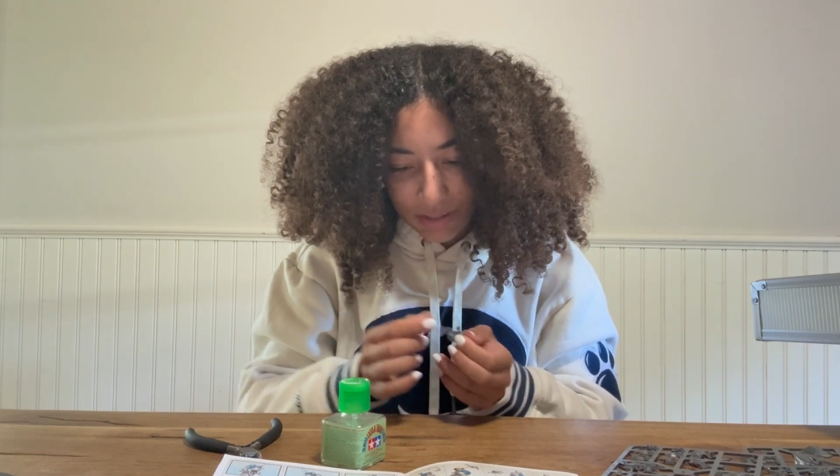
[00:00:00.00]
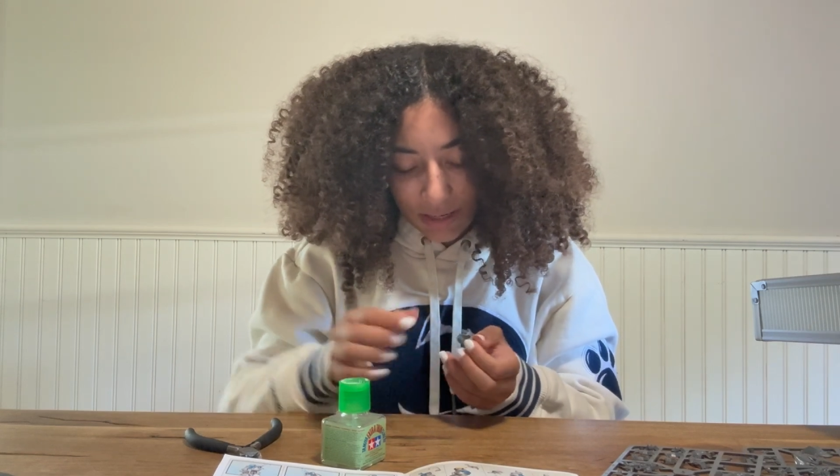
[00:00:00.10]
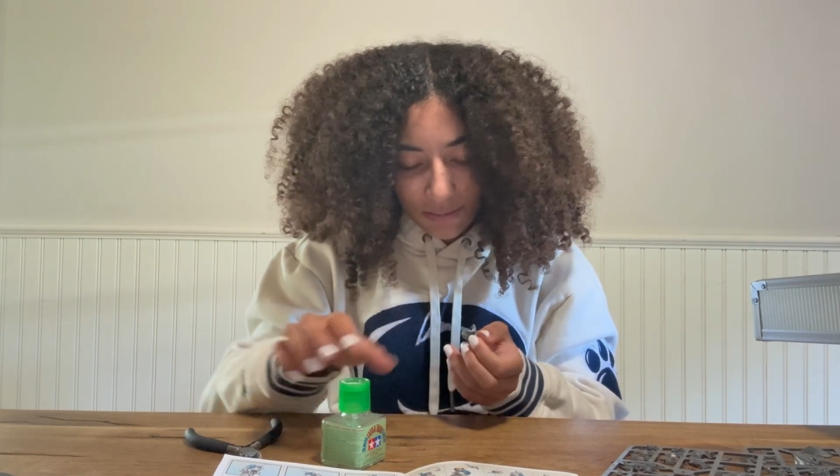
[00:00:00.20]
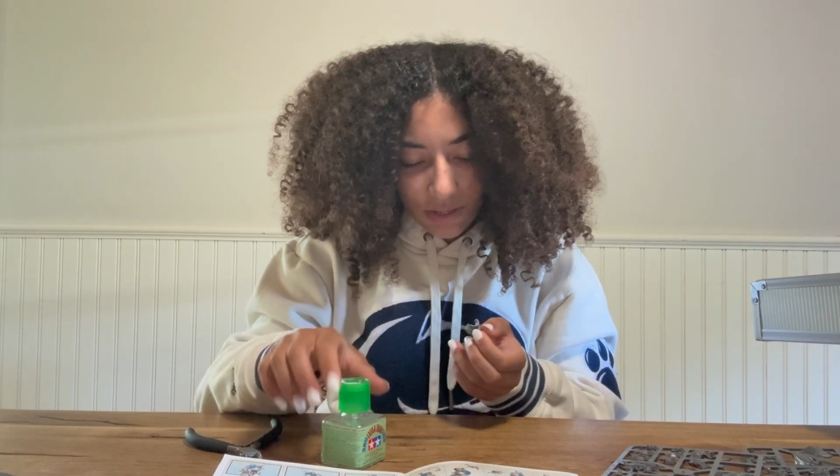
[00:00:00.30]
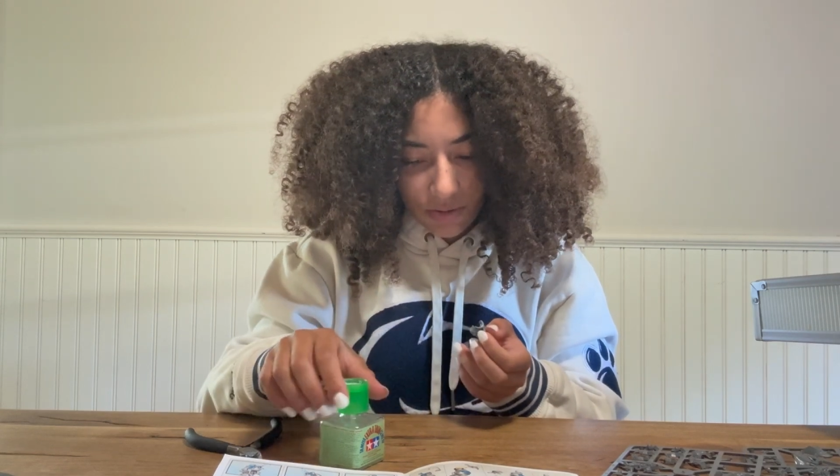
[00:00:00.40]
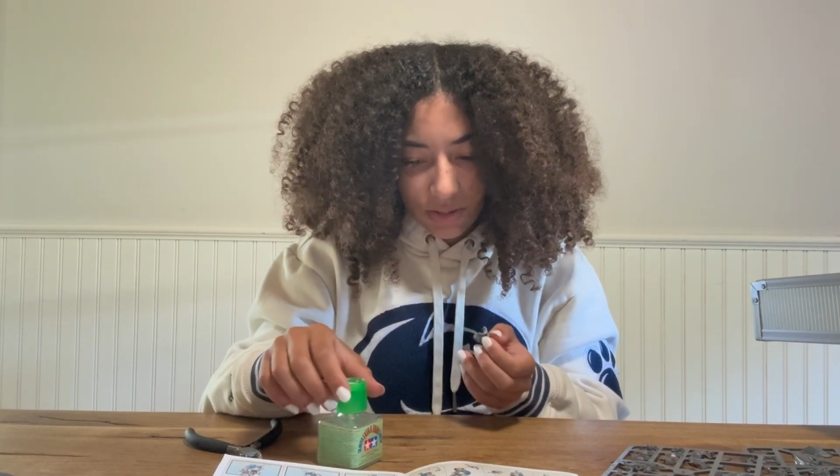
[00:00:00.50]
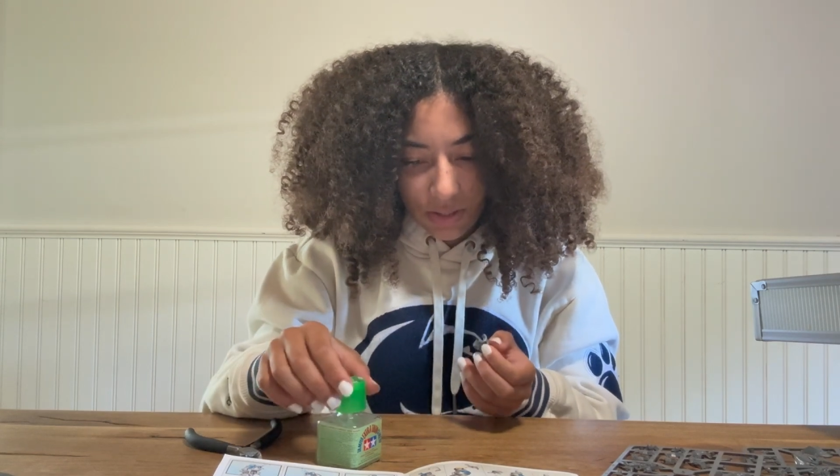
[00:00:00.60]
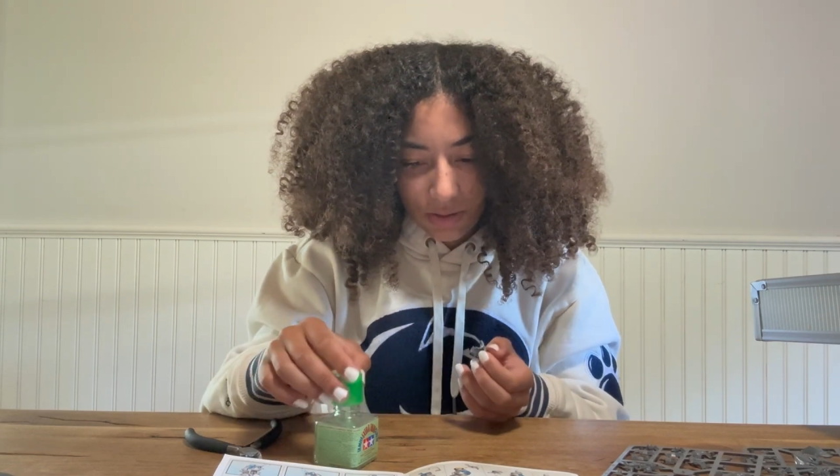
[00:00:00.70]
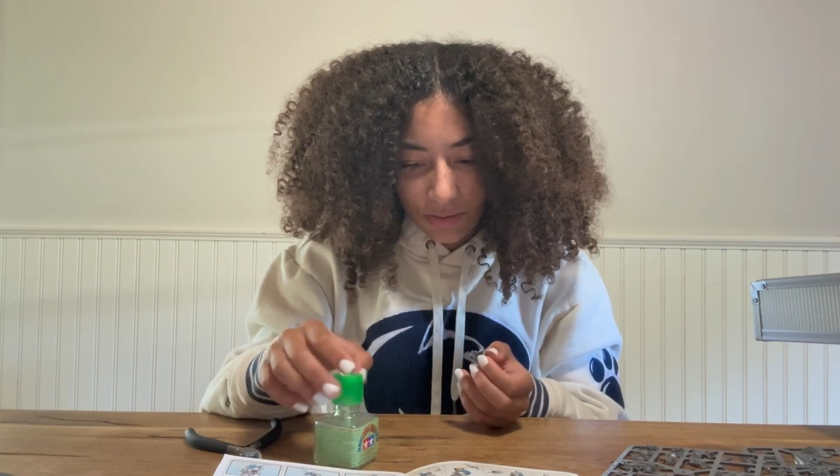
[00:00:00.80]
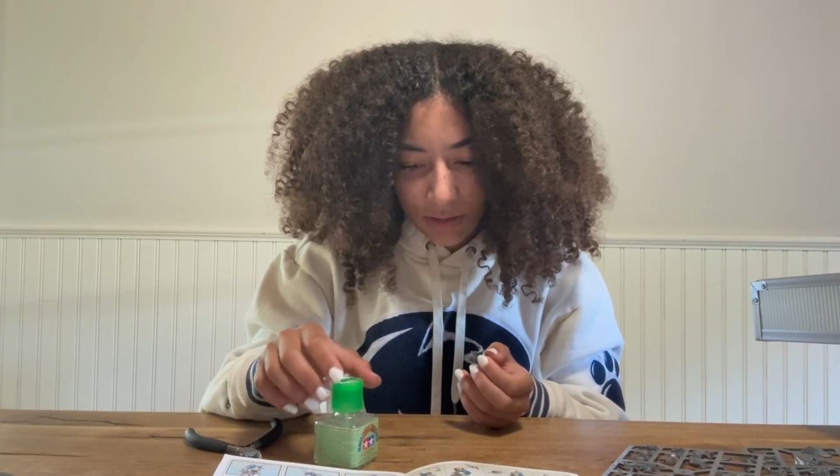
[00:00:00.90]
that I'm used
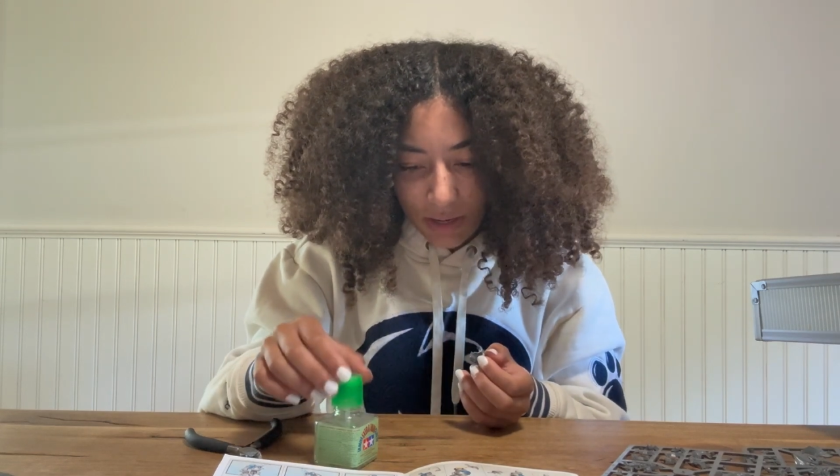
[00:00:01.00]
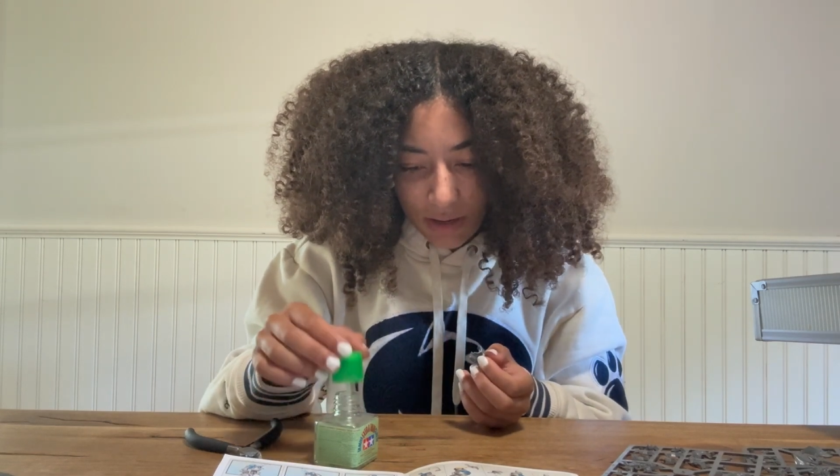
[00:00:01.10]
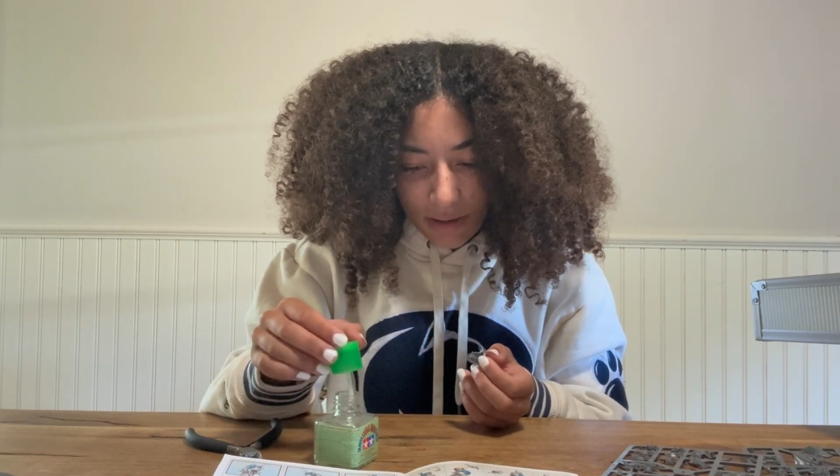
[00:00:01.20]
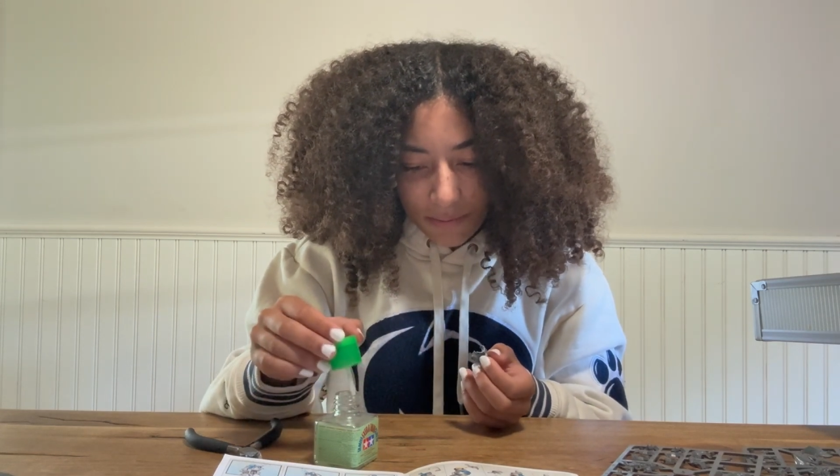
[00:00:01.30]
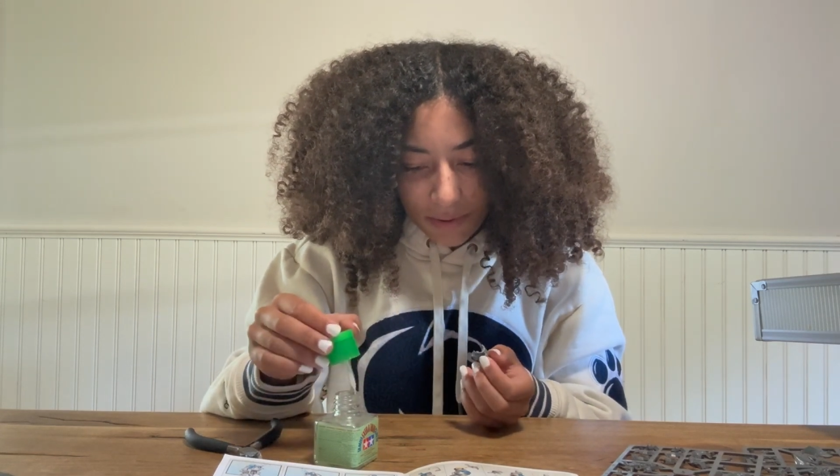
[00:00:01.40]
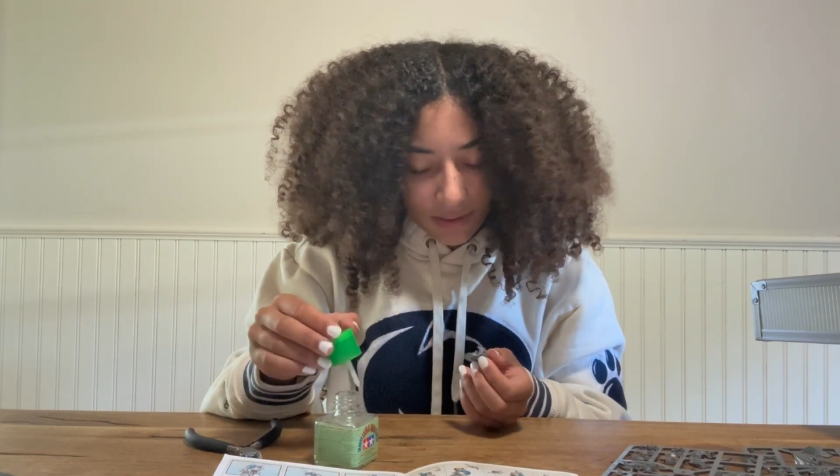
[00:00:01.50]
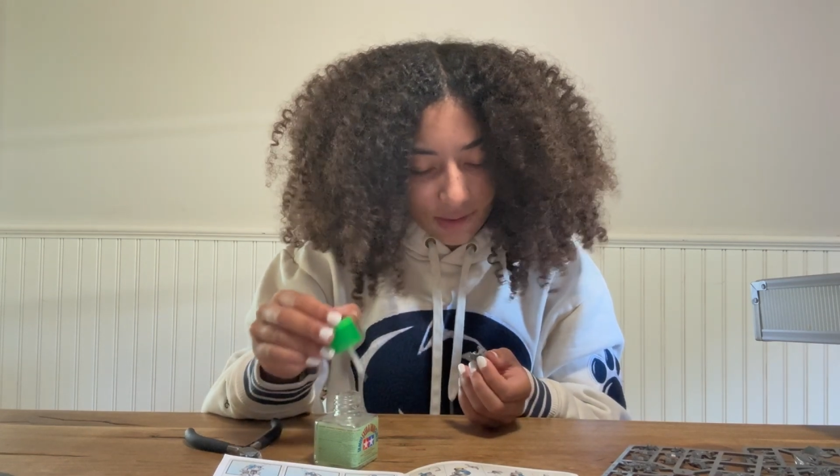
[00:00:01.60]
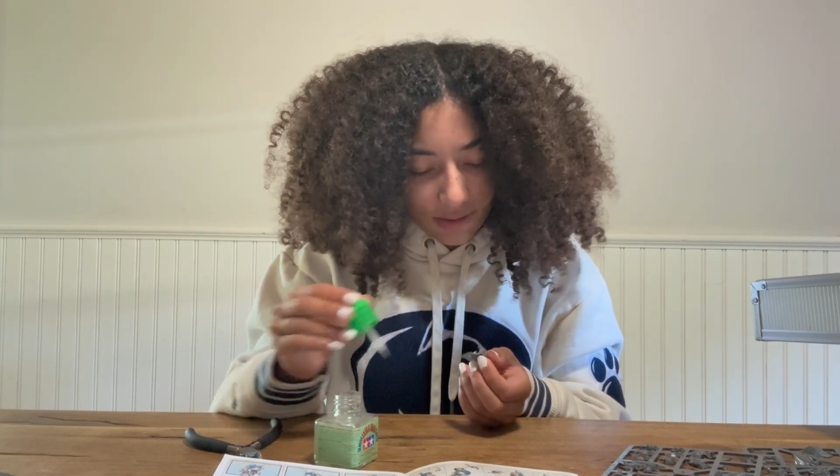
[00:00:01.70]
to, but